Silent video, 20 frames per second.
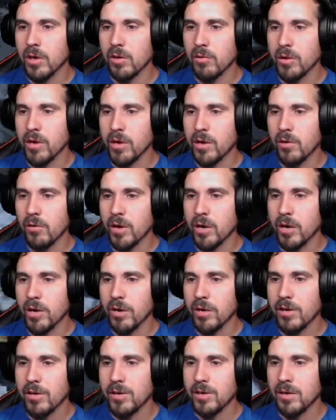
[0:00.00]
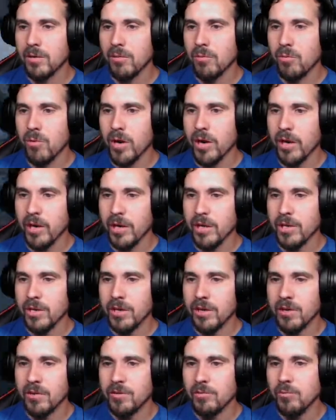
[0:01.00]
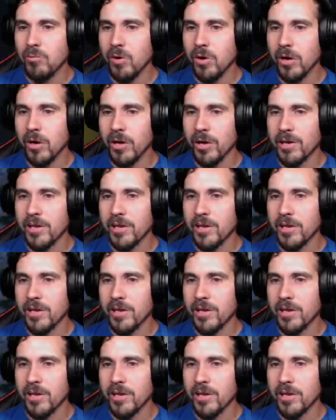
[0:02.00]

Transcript: Oh, God. Oh, God. What? What?